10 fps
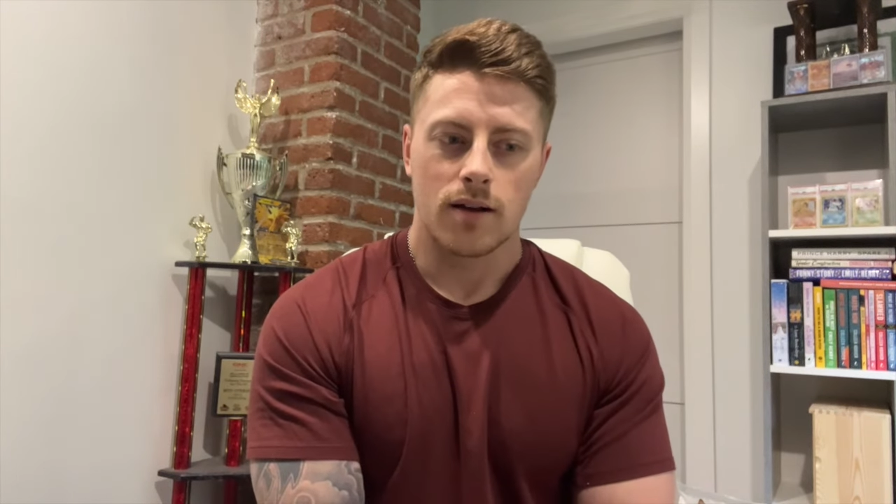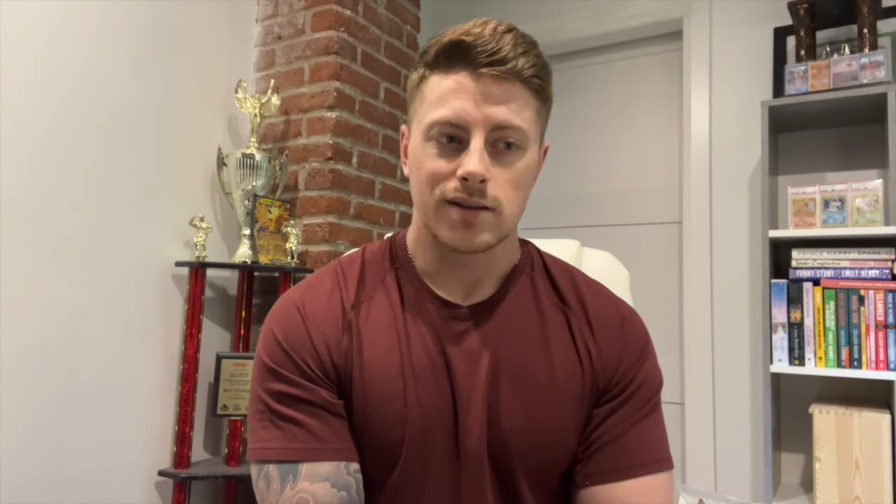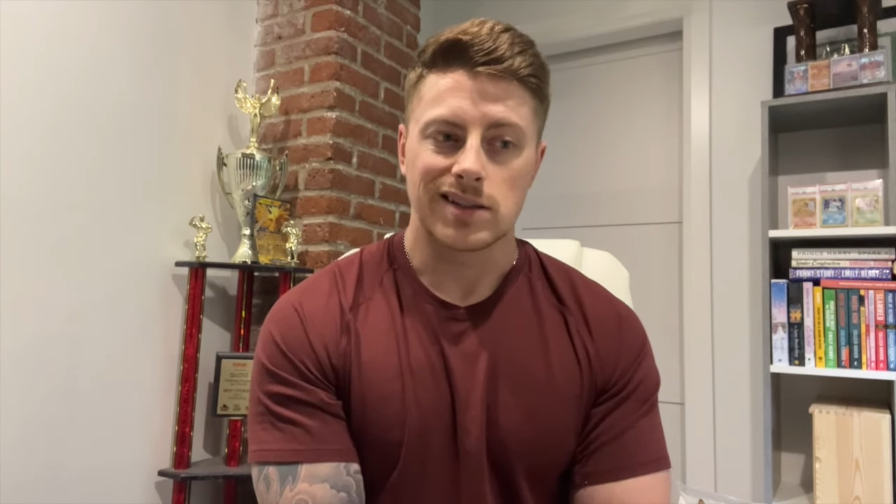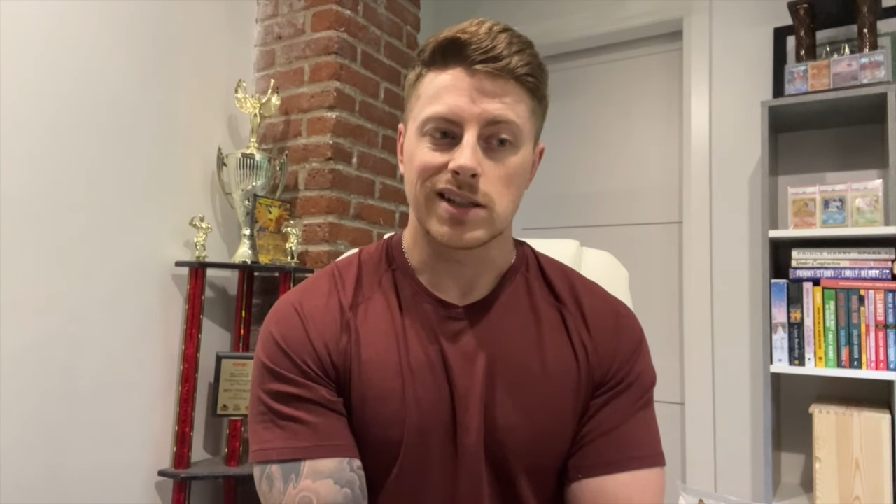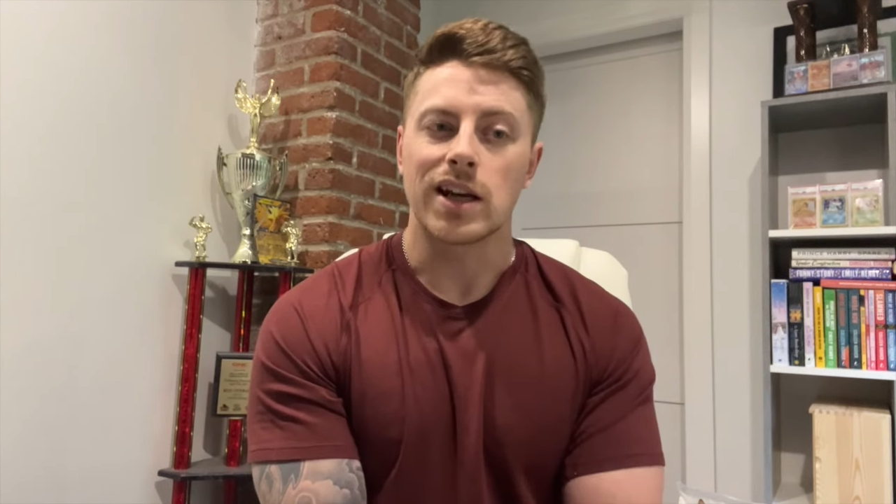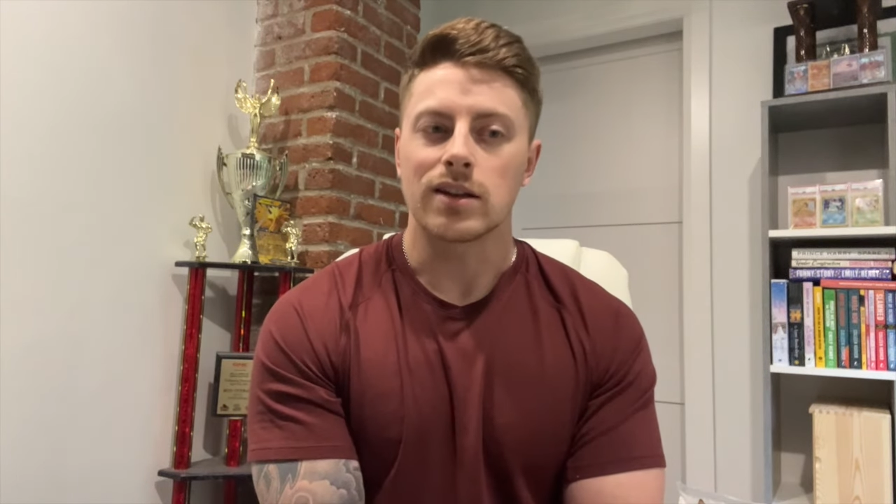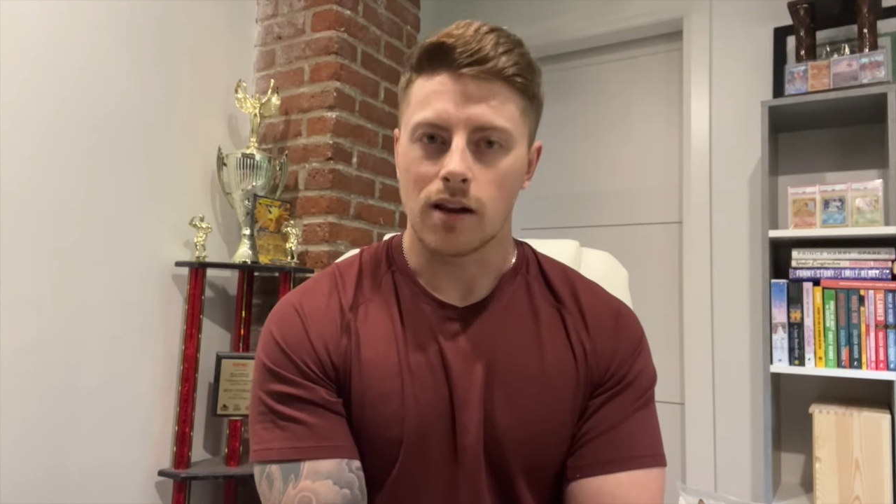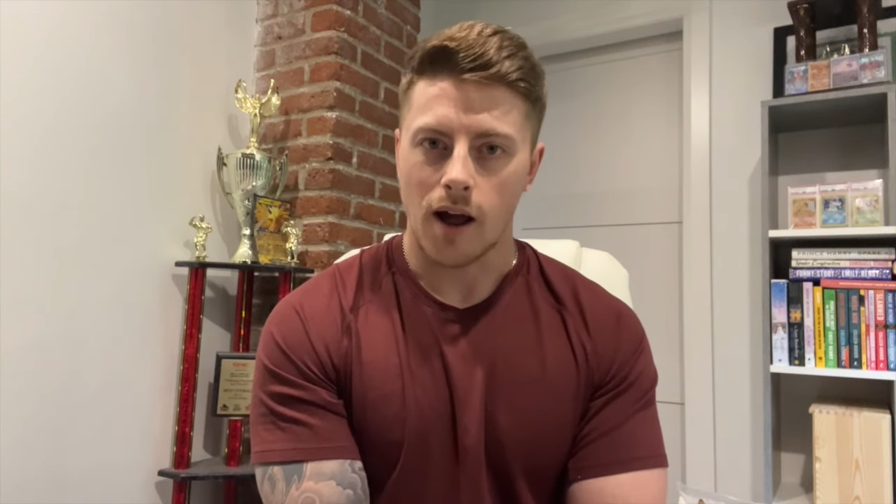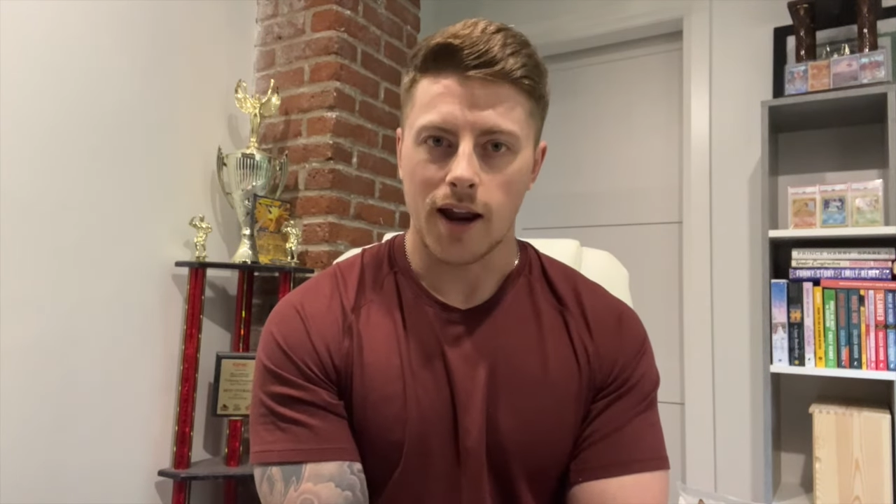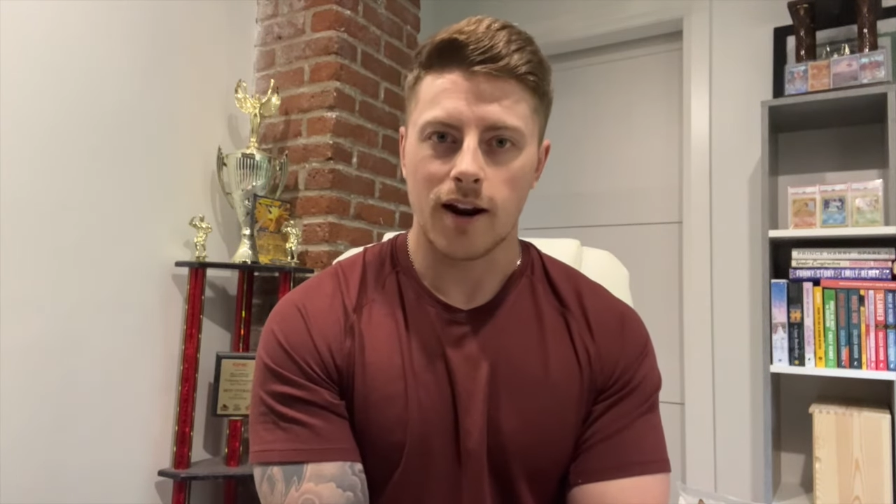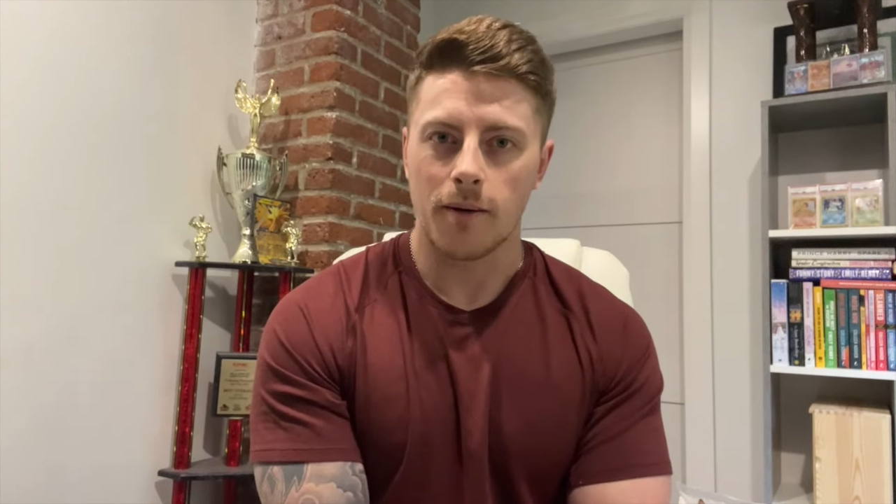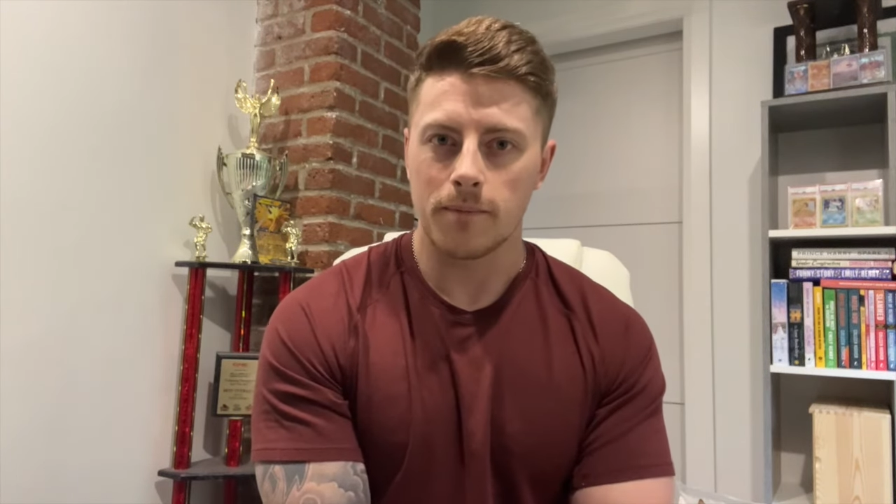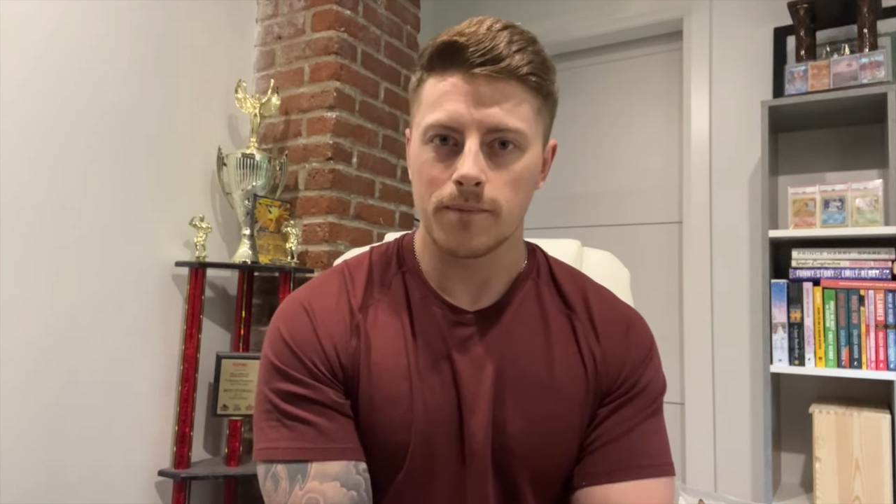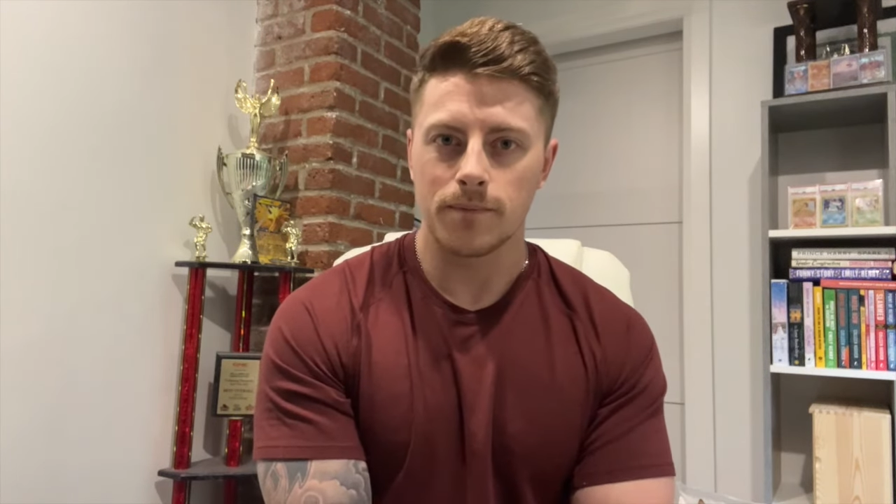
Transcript: seeing the lineup,